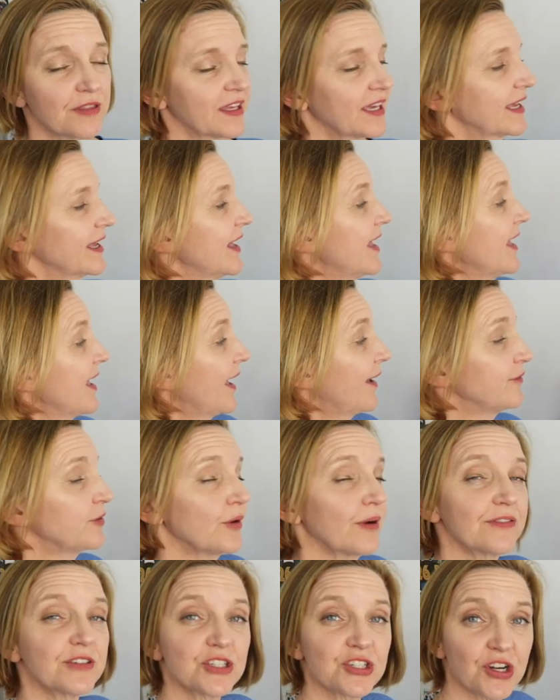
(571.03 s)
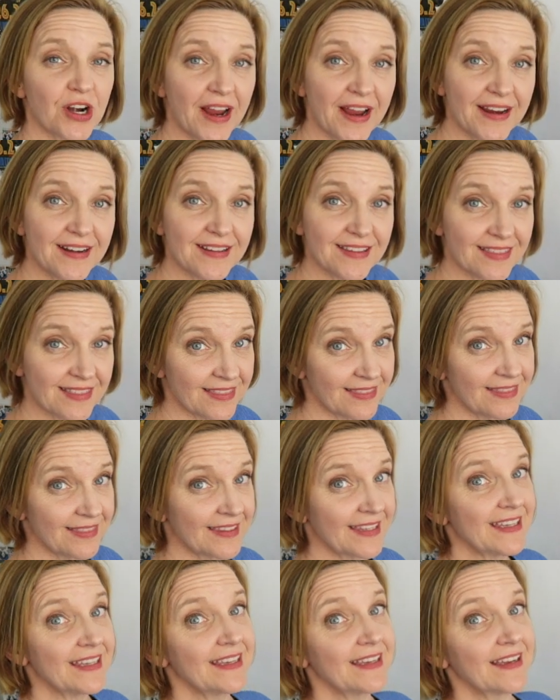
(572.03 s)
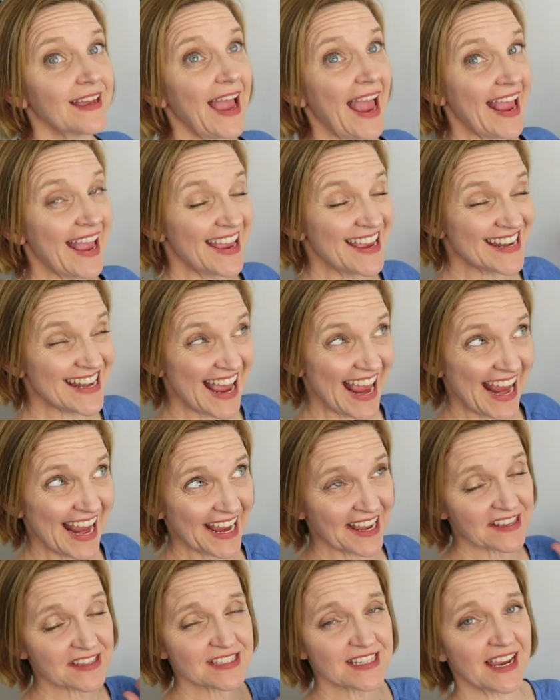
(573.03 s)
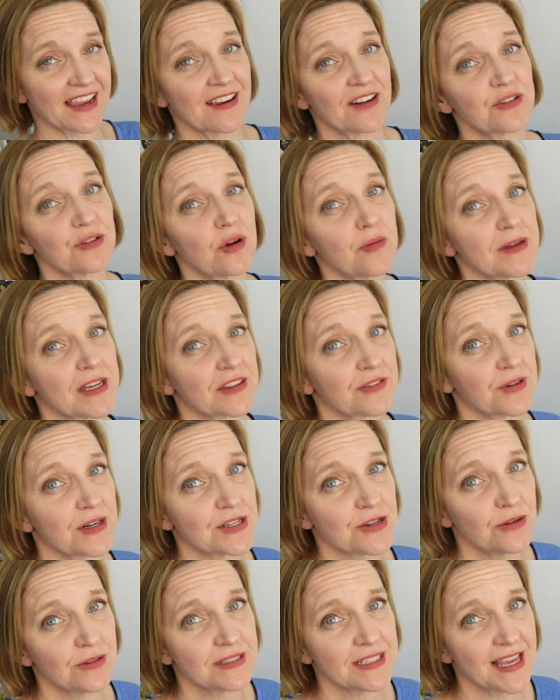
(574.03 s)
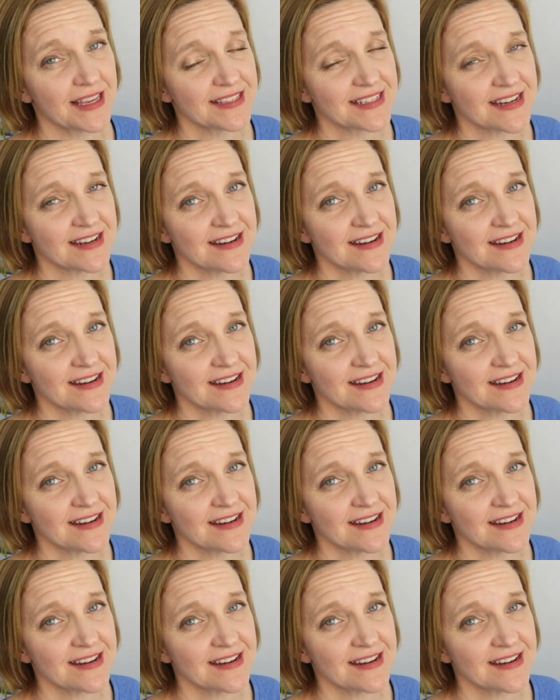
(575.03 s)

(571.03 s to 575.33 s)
think? Have you ever tried the enhanced anaerobic threshold test?